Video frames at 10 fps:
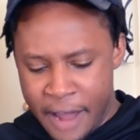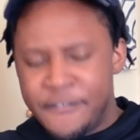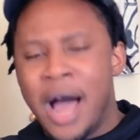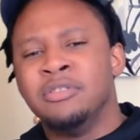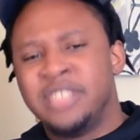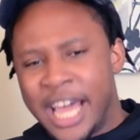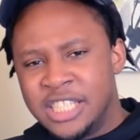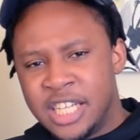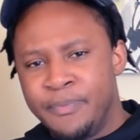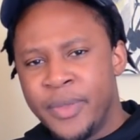a
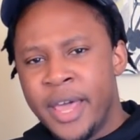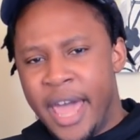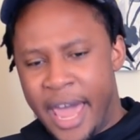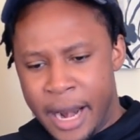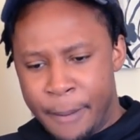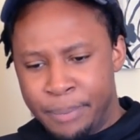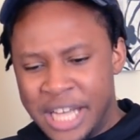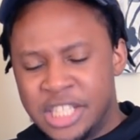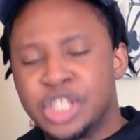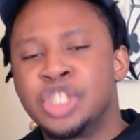foundation and a
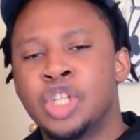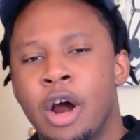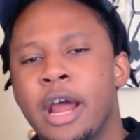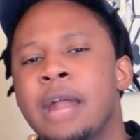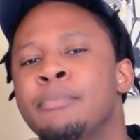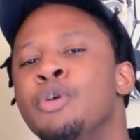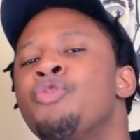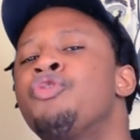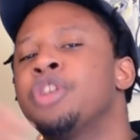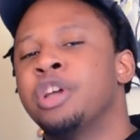place to start and
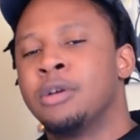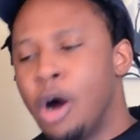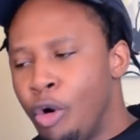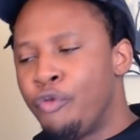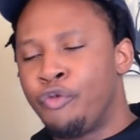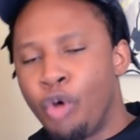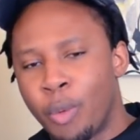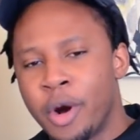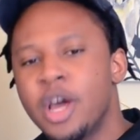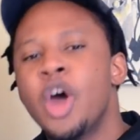move to go
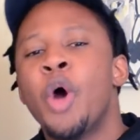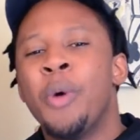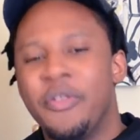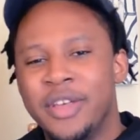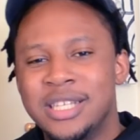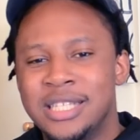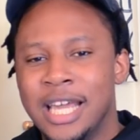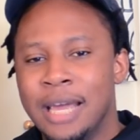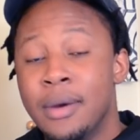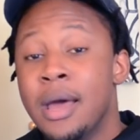forward with this
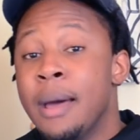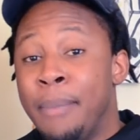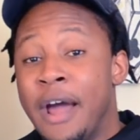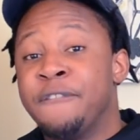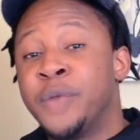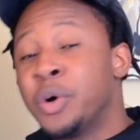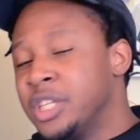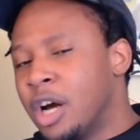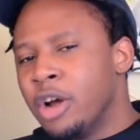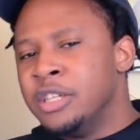team by
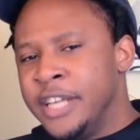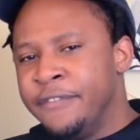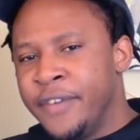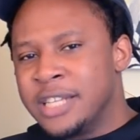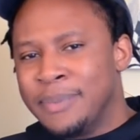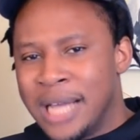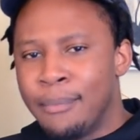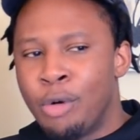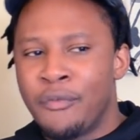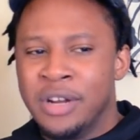focusing on our defense,
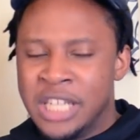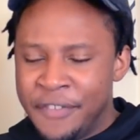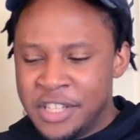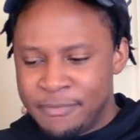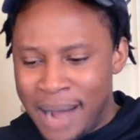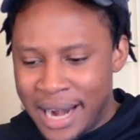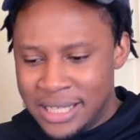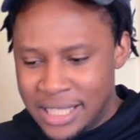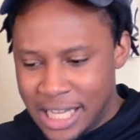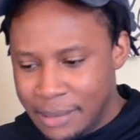become more of a defensive
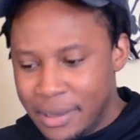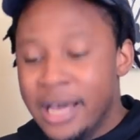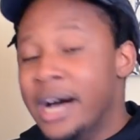minded team